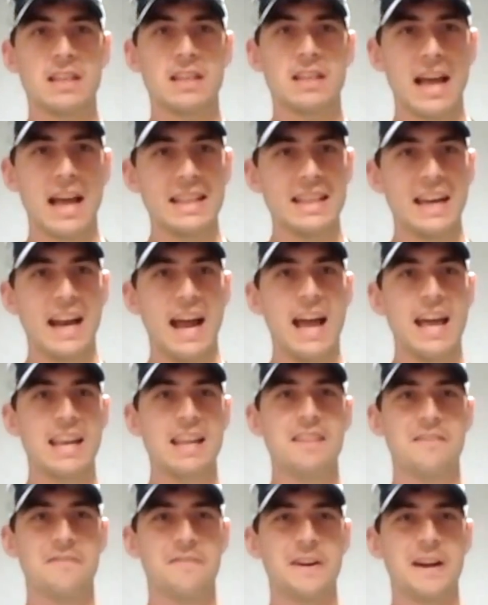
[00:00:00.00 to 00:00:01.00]
light that I
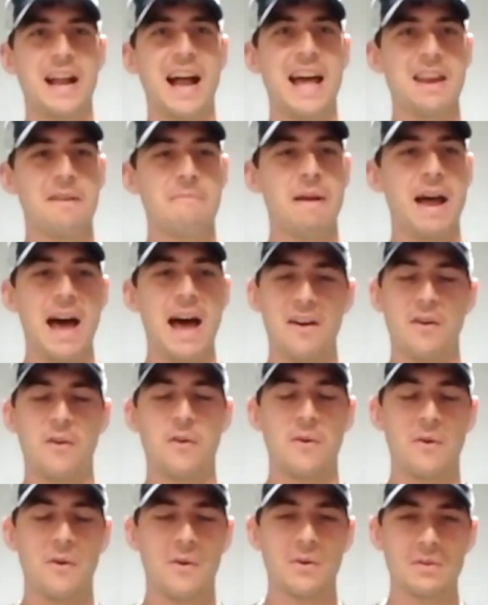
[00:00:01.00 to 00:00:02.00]
had either forgotten about
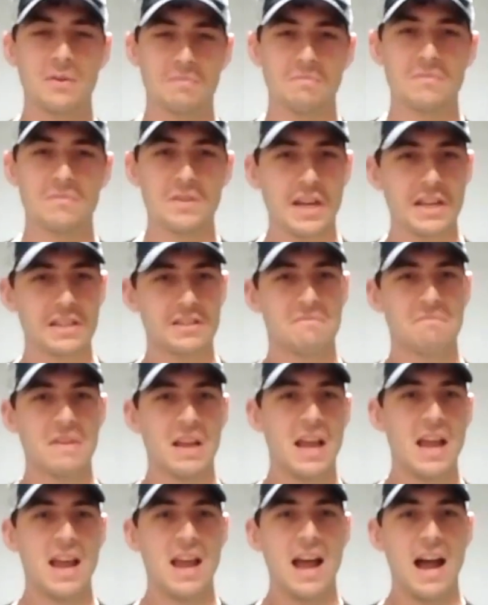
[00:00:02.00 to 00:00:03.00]
or just
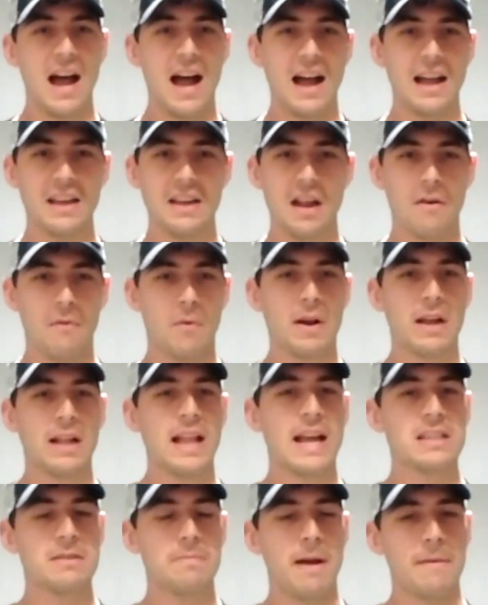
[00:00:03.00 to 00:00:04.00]

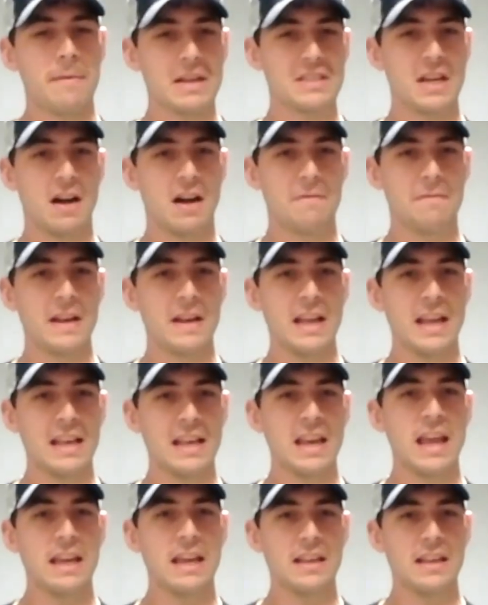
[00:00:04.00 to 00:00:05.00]
realized about myself. And
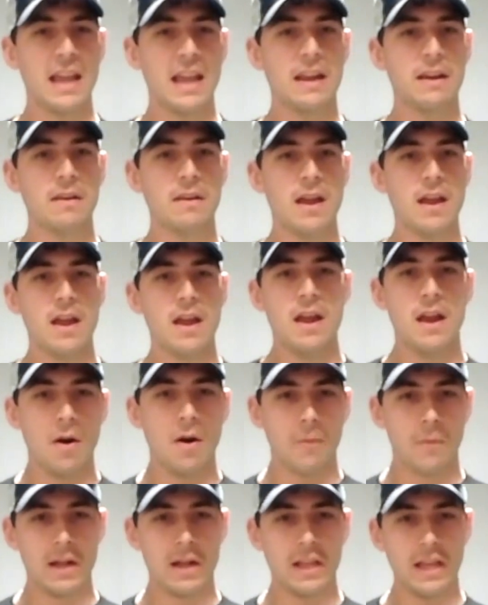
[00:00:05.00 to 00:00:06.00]
they
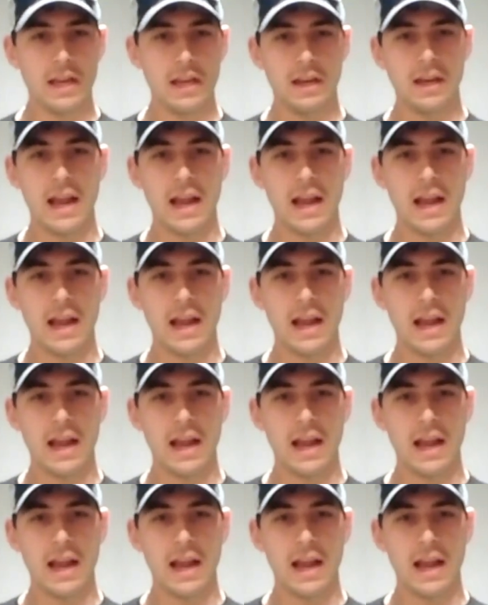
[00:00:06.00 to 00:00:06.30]
really